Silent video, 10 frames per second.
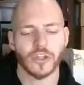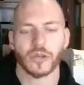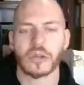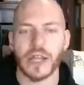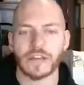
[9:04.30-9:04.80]

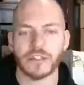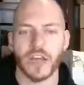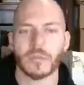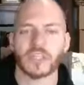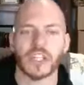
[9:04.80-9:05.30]
your
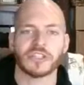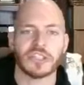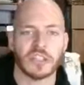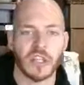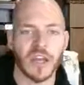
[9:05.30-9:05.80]
lifestyle. By
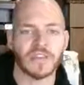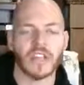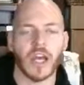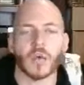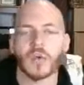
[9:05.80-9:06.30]
changing our
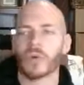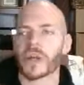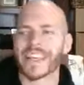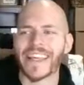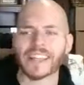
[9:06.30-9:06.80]
lifestyle, we will
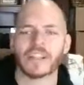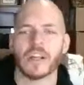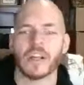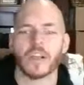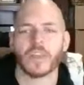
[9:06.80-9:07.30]
get
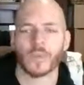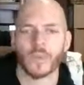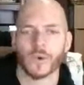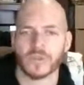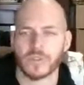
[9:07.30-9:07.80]
the
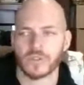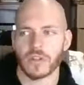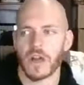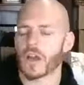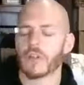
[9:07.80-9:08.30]
roots.
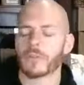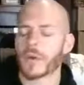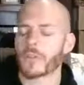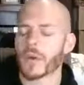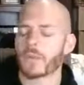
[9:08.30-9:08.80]

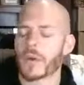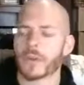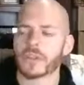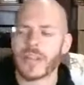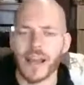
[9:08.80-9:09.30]
We
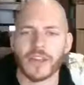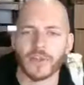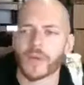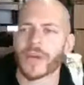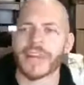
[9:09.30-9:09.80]
will attack the
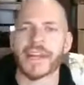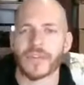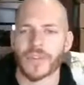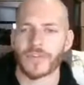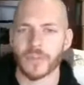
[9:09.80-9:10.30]
root and
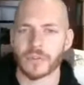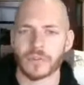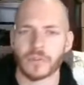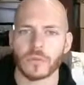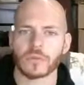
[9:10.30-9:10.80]
get the
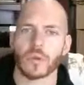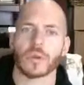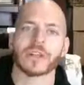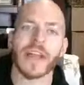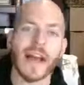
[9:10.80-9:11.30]
fruits. So
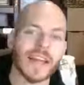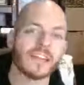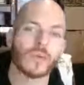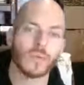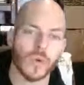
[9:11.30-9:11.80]
we're
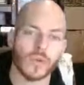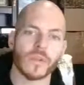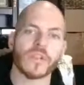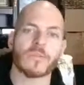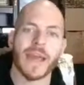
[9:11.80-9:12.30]
attacking the root,
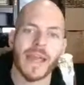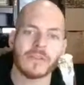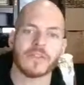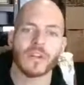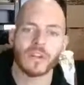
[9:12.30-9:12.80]
the
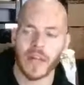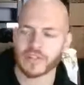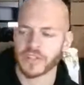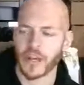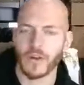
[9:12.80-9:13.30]
behavior, the
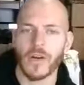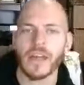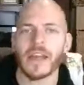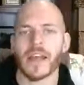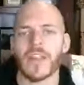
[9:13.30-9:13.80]
lifestyle,
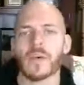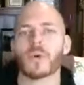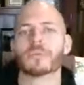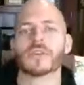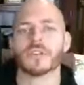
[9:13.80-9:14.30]
and that will
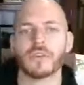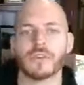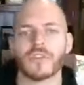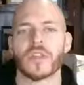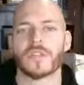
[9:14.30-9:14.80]

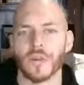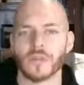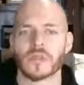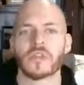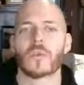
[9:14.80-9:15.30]
produce the
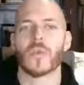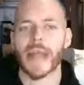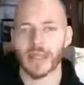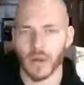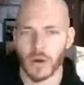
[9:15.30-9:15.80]
fruits, the
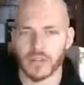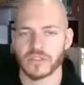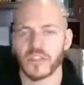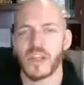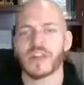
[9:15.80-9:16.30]
weight
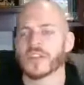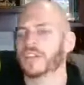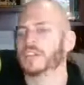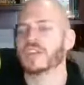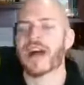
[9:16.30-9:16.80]
loss, the
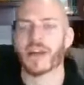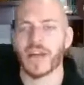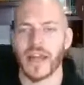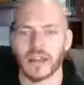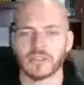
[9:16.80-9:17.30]
desire
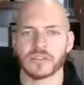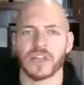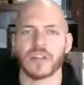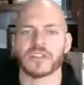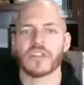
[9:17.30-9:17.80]
to
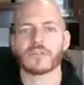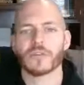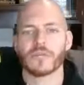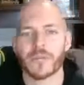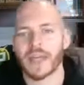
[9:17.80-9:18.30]
exercise, the
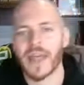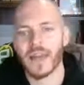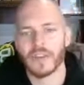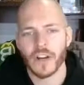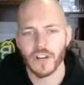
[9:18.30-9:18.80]
improvement in
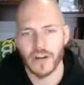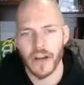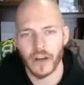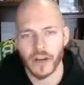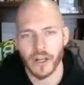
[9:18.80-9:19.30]
every other
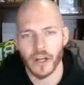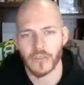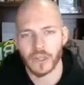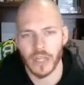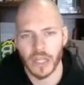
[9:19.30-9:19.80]
area of
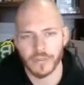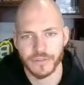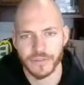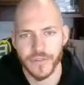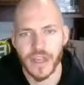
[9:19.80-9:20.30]
your
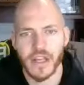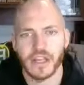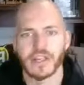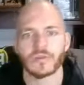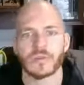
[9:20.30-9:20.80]
life.
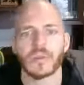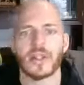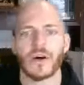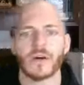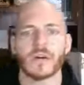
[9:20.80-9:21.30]
This will
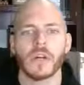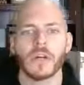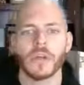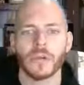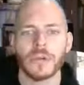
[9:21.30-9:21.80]
allow
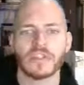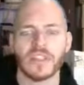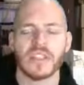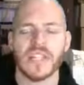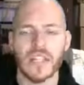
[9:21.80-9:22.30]
you to
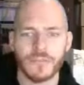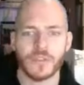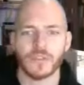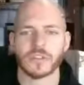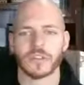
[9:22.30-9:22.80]
see the
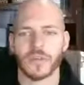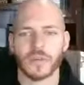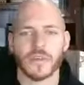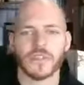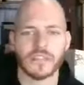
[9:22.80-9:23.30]
influence of your
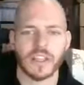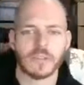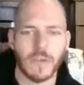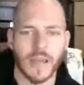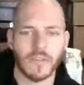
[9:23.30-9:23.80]
previous day's
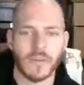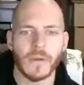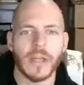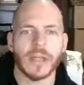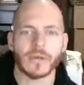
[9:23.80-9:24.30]
behavior.
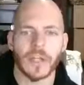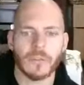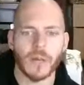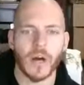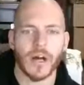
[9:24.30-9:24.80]
It will
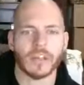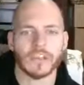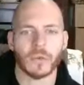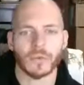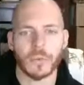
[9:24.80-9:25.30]
keep you honest.
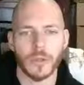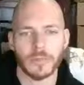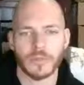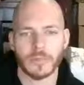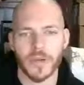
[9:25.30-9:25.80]
It will build
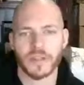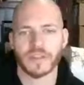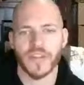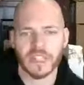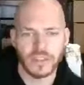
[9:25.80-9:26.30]

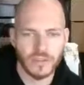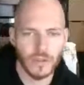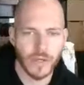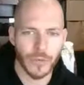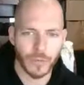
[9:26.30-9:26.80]
perspective, and
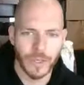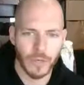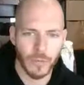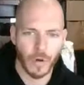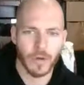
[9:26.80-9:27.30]
soon it will
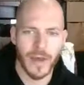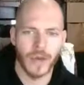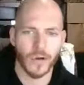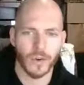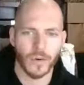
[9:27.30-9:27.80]
become
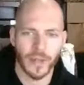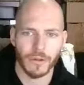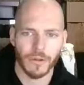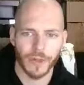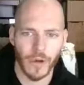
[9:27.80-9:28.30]
automatic or
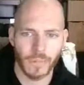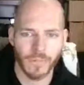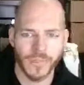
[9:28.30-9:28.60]
without thought,